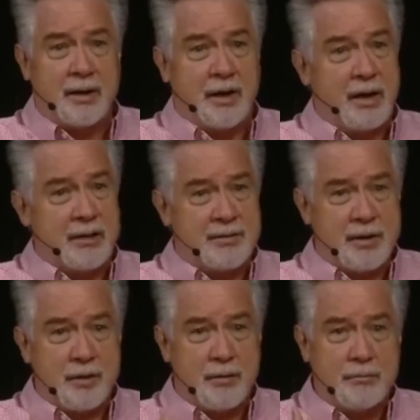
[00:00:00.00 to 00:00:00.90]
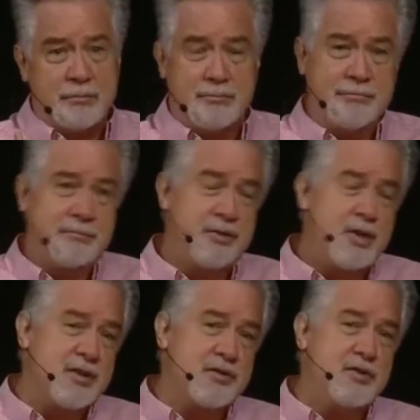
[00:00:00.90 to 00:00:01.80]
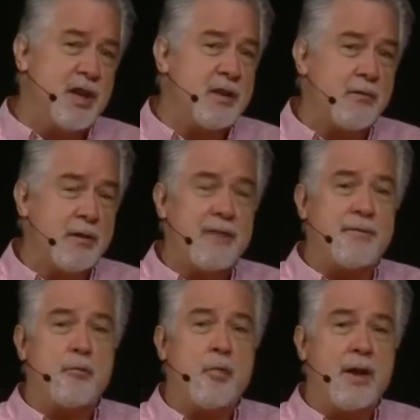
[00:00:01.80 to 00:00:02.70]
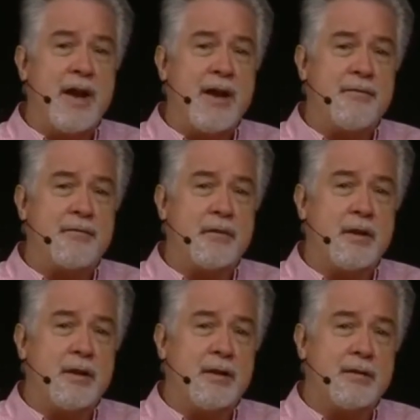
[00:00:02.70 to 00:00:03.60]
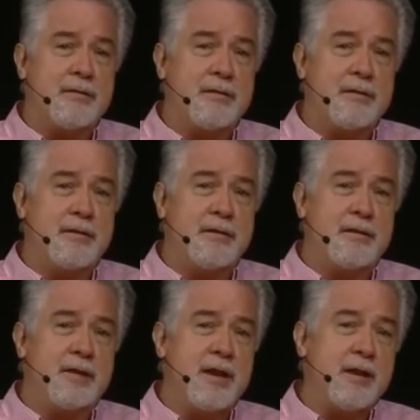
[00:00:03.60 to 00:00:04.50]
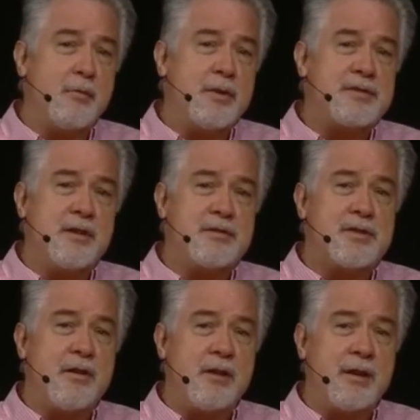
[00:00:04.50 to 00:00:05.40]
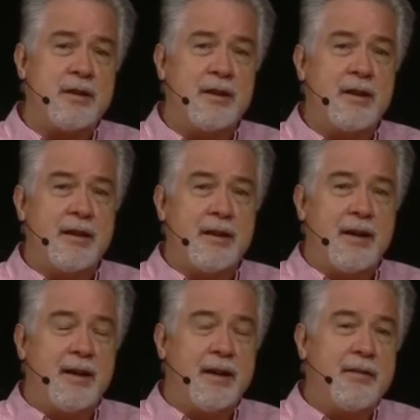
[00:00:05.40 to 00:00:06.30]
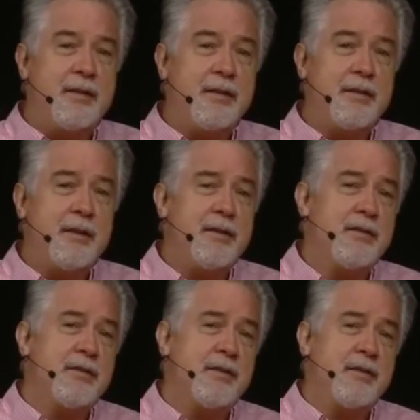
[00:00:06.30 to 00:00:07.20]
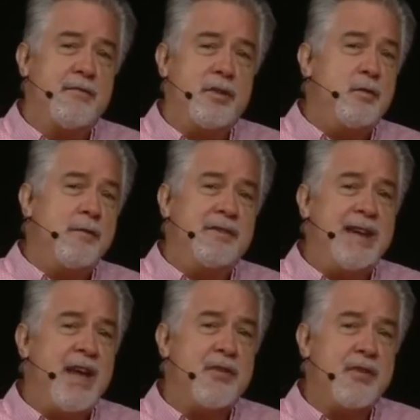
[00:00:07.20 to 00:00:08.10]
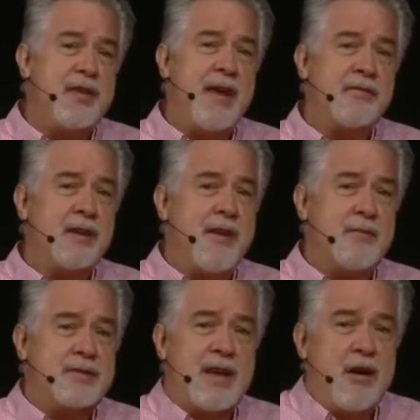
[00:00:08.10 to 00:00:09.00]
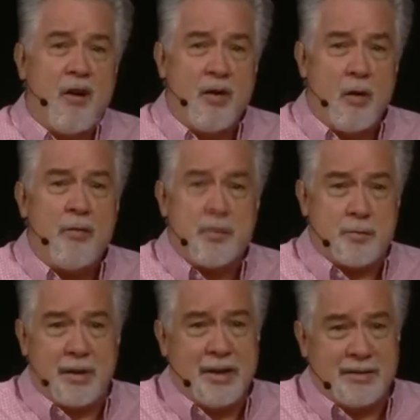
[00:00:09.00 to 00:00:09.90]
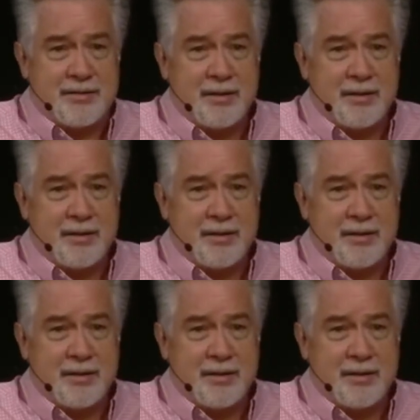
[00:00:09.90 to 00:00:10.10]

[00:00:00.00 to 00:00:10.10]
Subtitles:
And so just generally from what I've done a little research on, the view of death and the afterlife was kind of all over the place.